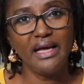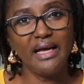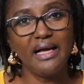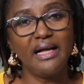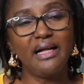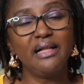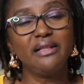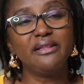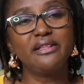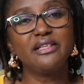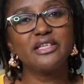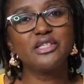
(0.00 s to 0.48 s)

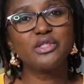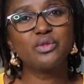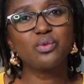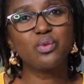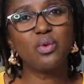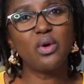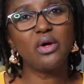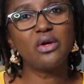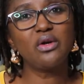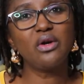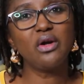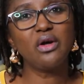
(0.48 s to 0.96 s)
Health is
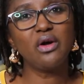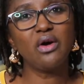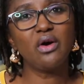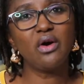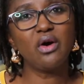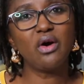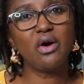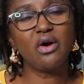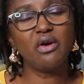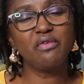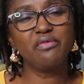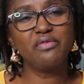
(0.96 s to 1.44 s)
one
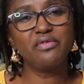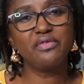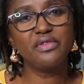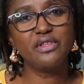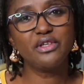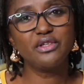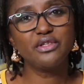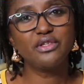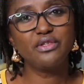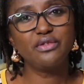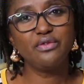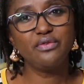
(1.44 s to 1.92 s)
of
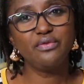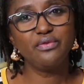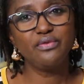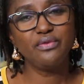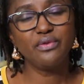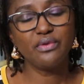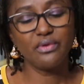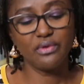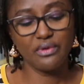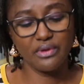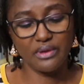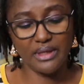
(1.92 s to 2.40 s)
the,
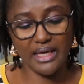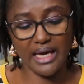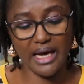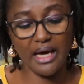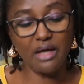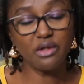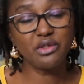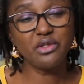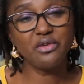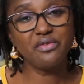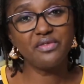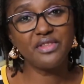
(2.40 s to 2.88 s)

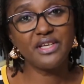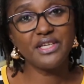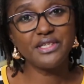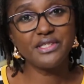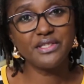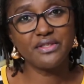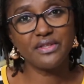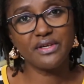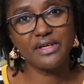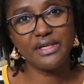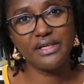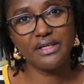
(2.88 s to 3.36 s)
out of
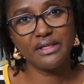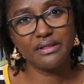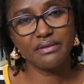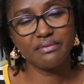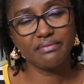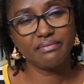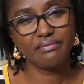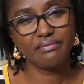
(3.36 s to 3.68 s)
these 3,